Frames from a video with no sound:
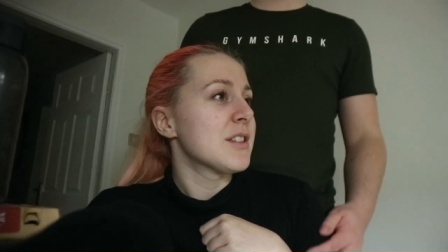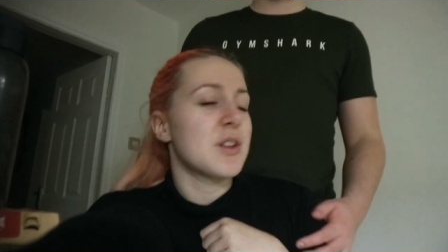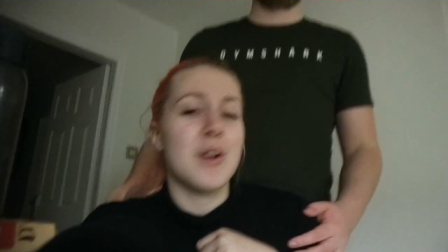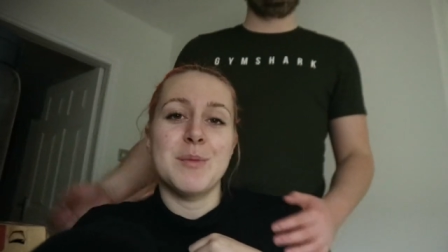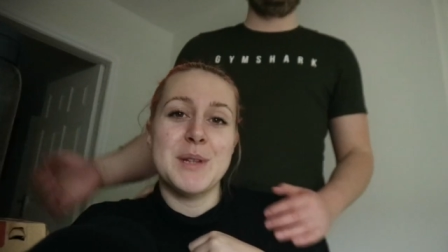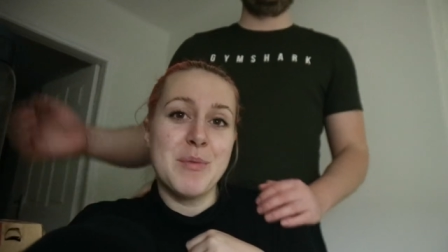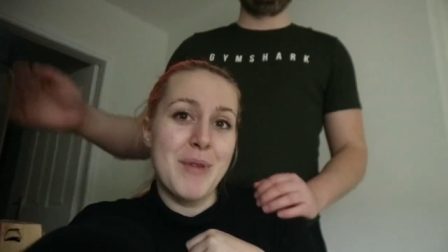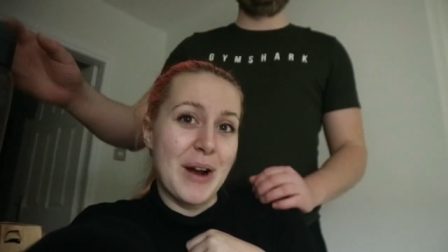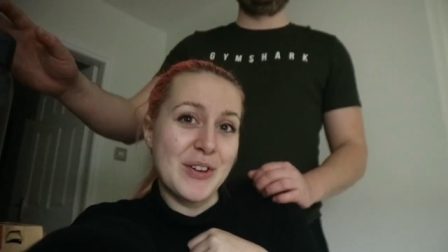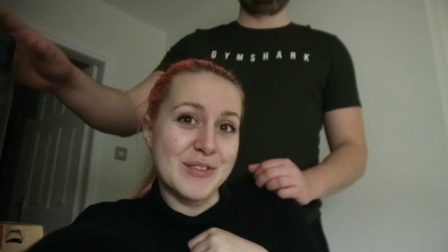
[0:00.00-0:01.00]
So I'm
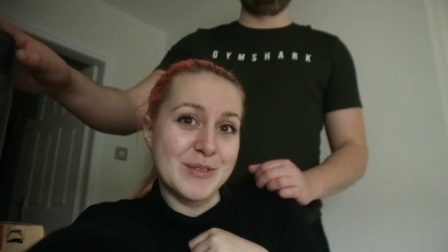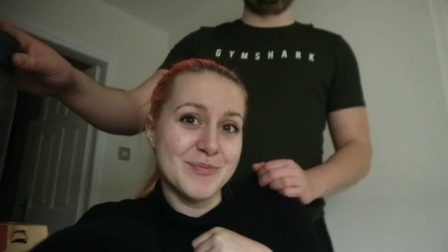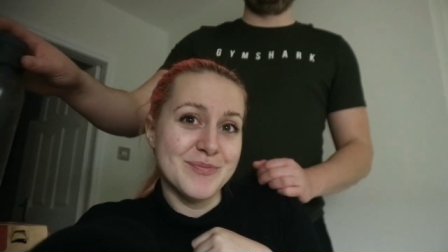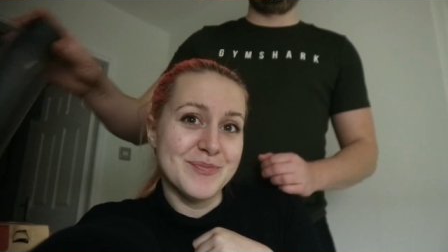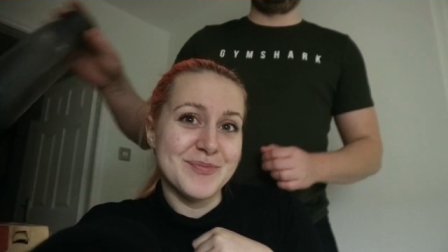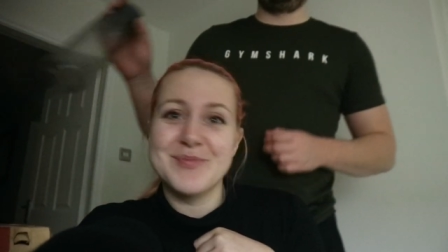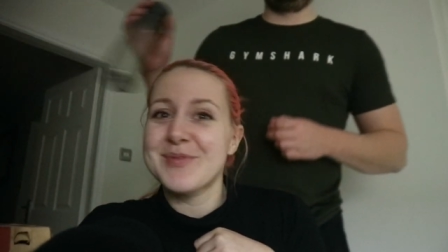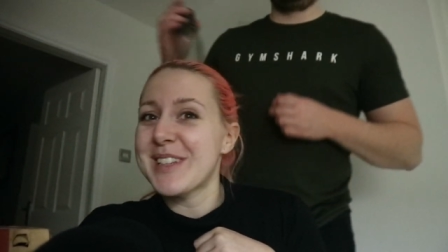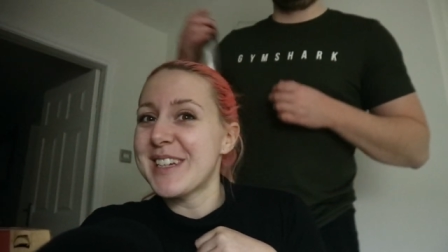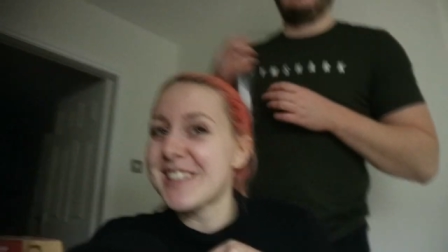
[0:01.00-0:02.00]
dead proud of them.
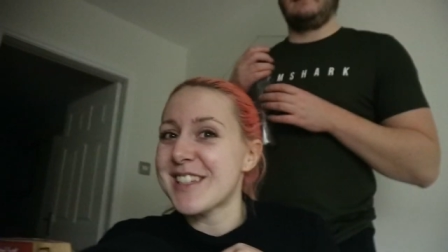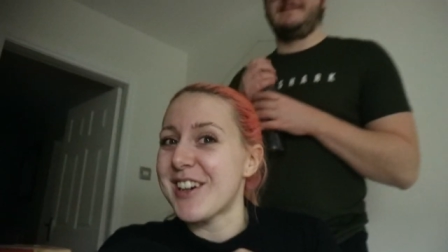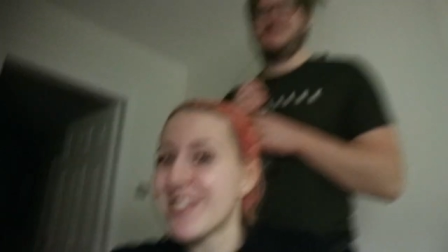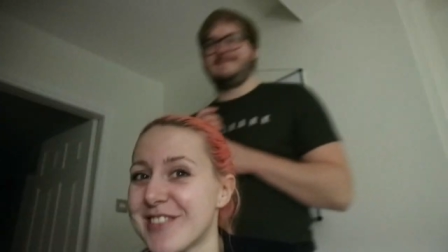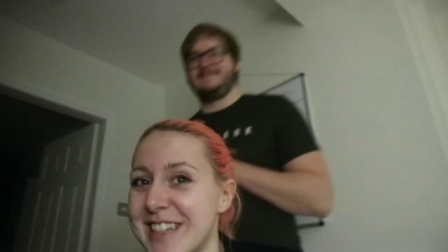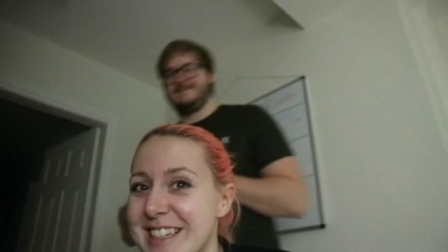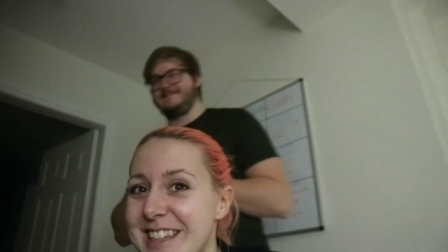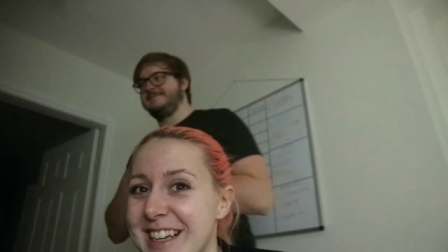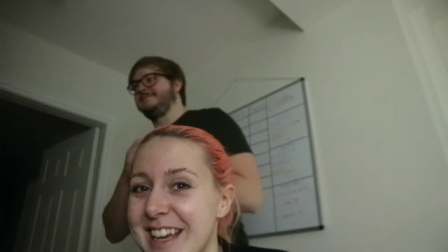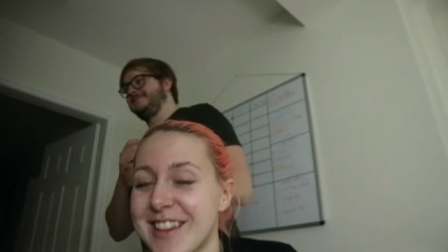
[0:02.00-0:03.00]
Starting to read
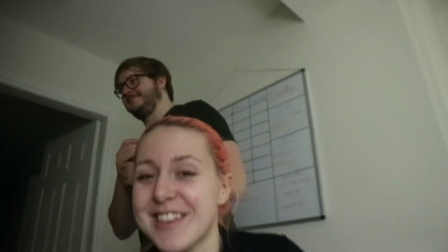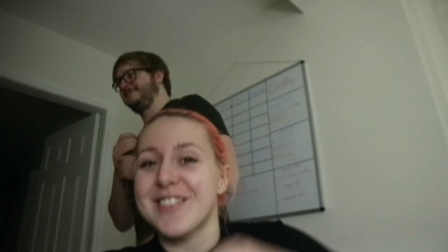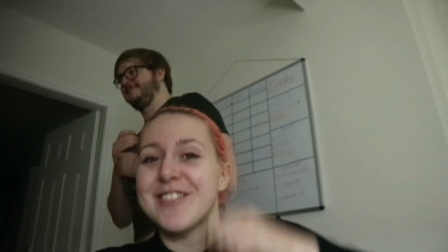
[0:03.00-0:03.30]
and then getting